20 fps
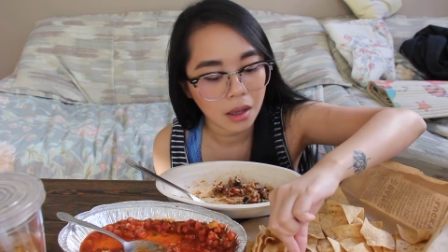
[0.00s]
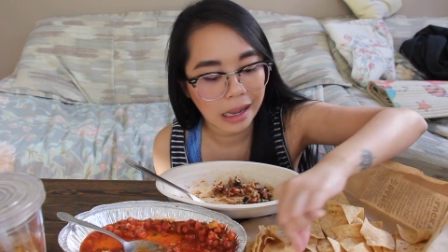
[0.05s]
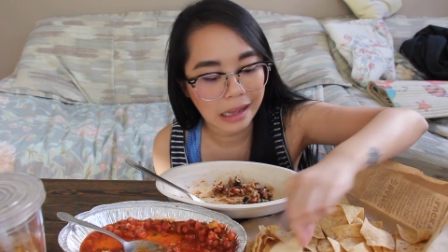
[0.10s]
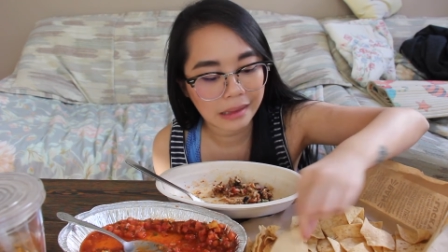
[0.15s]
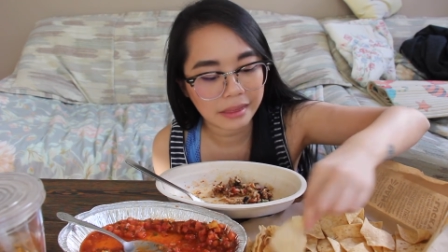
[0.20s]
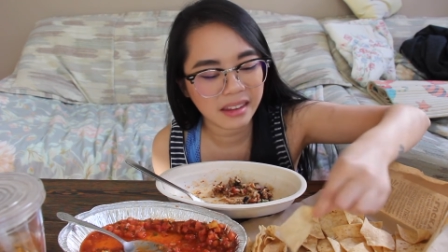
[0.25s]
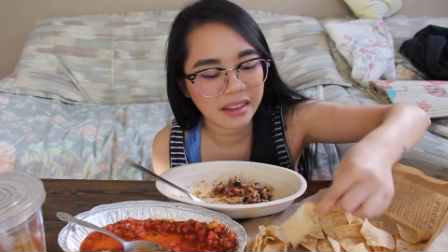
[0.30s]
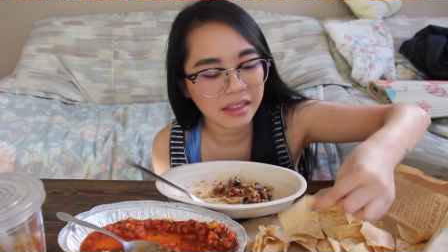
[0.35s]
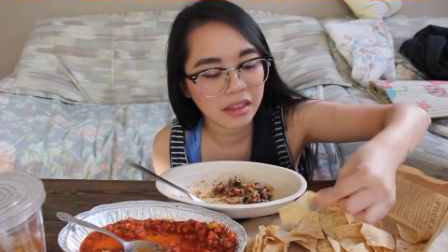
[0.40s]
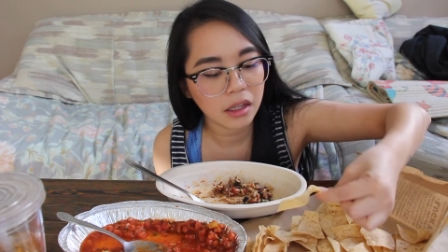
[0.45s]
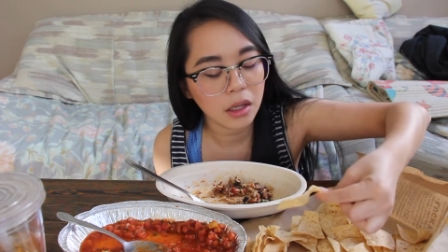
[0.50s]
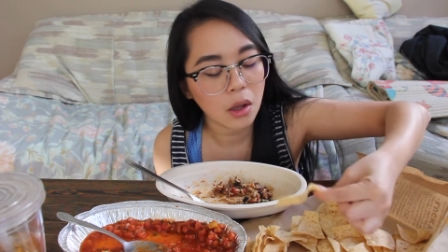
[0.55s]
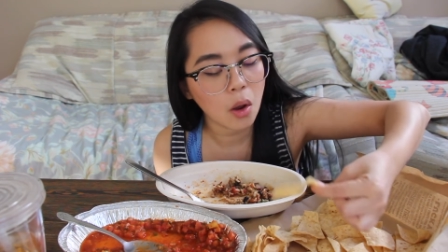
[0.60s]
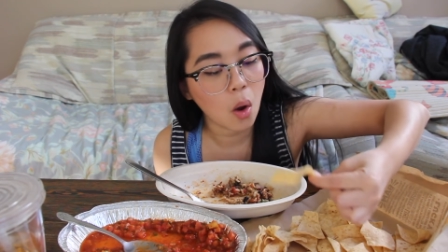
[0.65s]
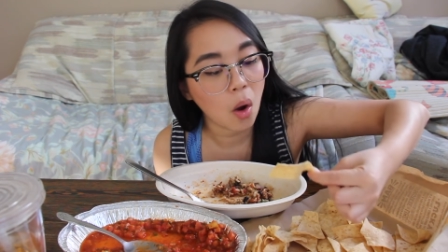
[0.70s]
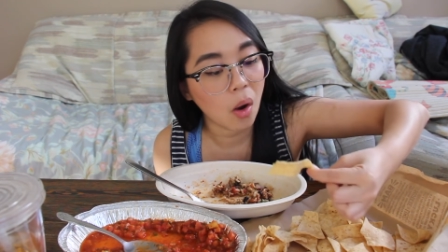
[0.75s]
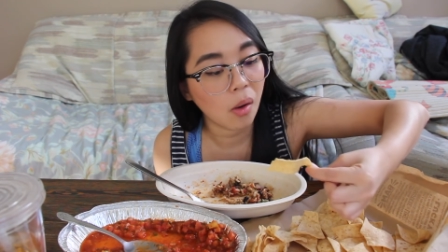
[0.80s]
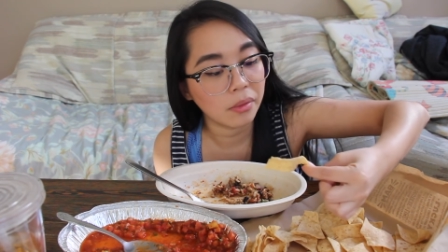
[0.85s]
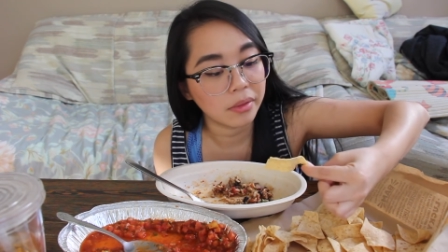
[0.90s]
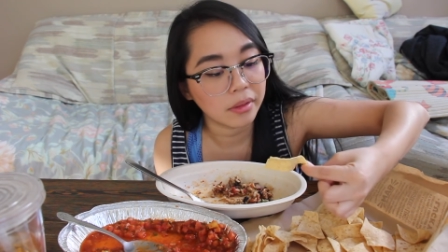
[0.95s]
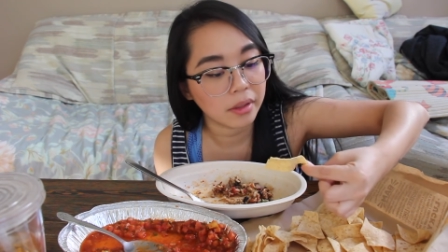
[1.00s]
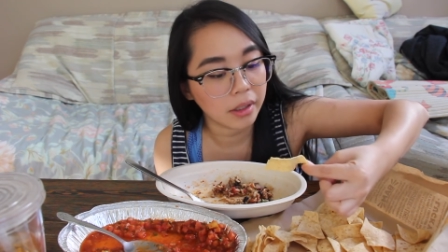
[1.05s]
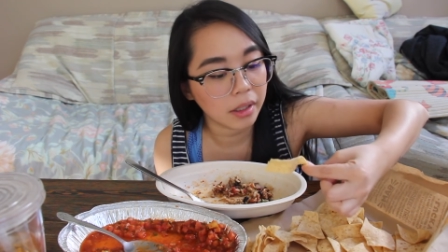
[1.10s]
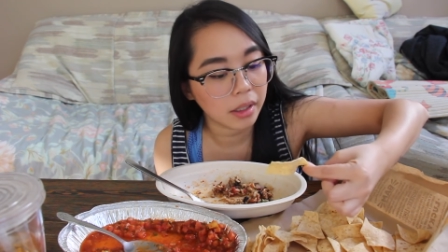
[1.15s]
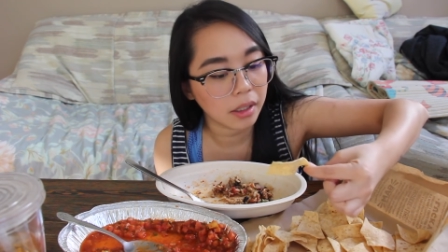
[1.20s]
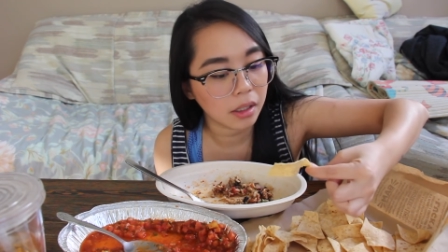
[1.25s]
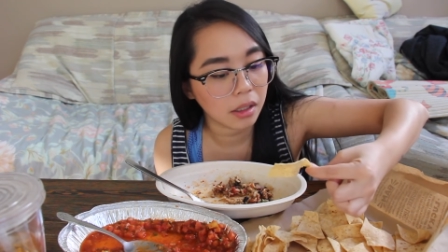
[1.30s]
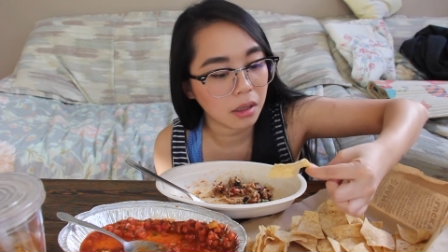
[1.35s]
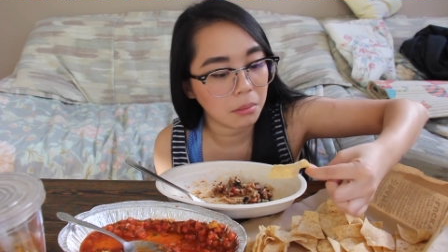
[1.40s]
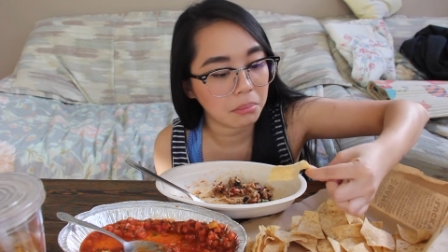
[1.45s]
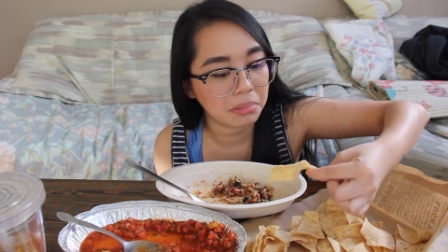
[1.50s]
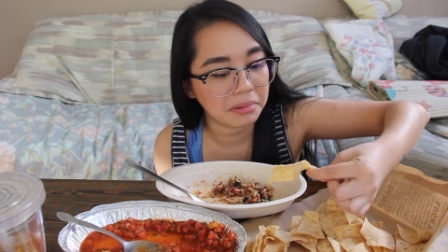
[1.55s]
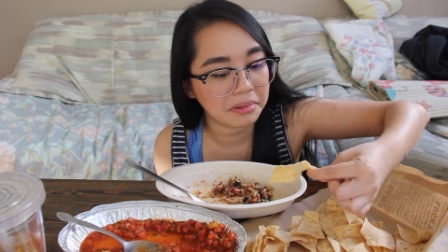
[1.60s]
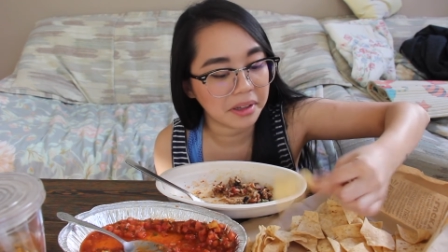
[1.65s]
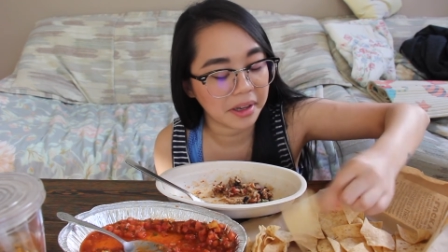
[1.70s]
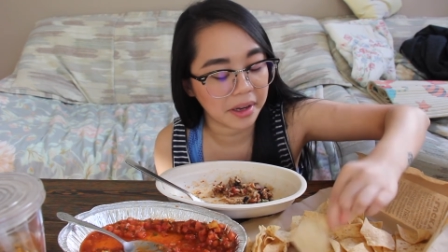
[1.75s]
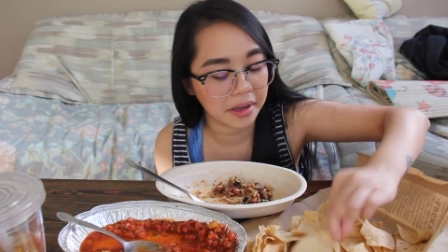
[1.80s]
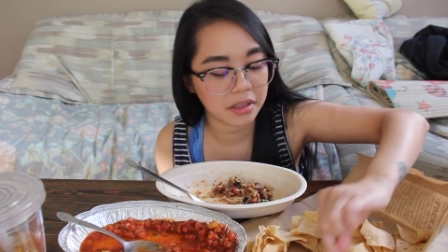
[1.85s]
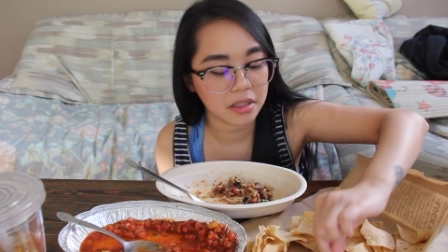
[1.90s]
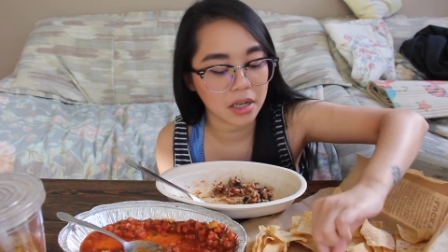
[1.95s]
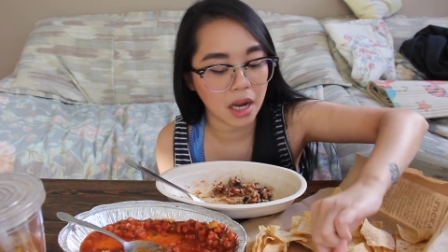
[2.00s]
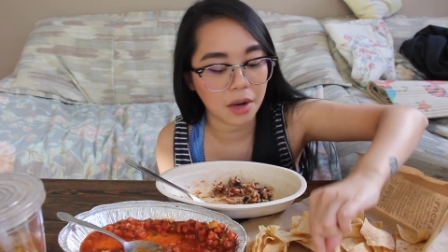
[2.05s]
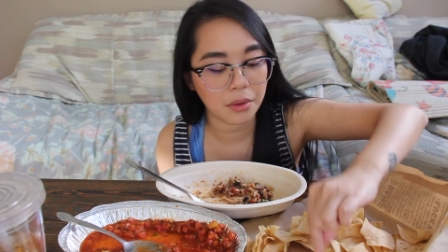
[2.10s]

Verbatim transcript: I think the only complaint